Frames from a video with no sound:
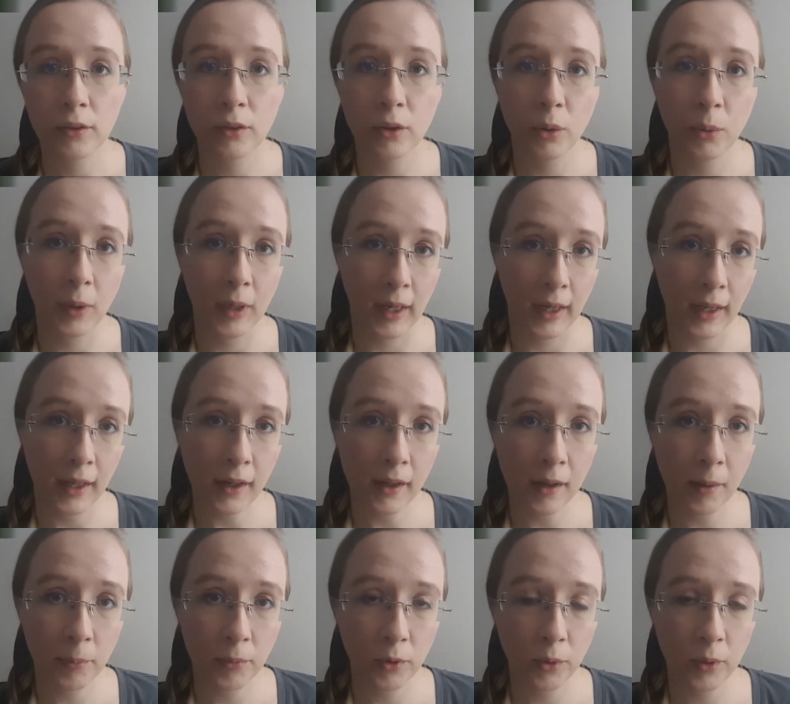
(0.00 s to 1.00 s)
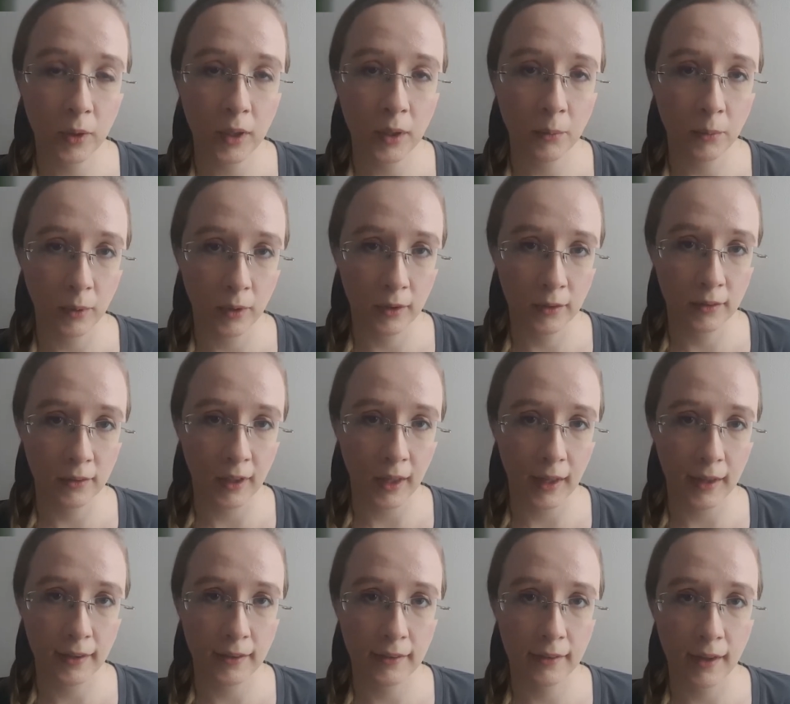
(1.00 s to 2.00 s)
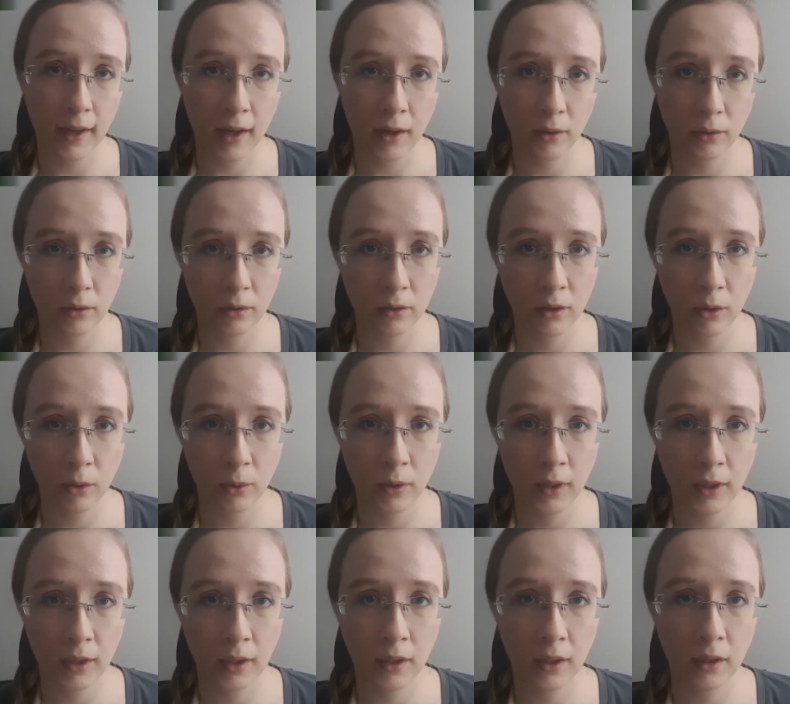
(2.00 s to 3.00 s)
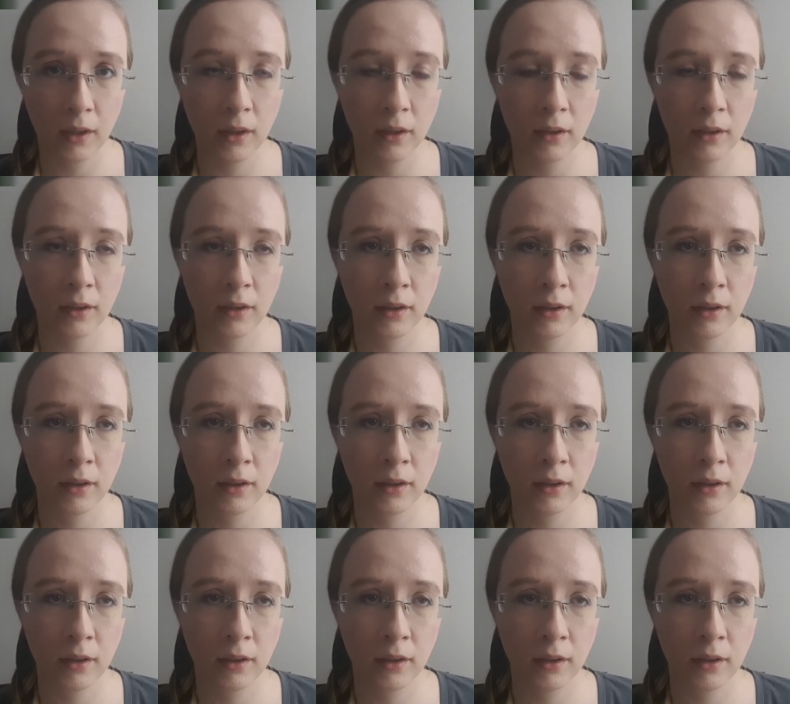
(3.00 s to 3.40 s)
So what I ended up doing was I downloaded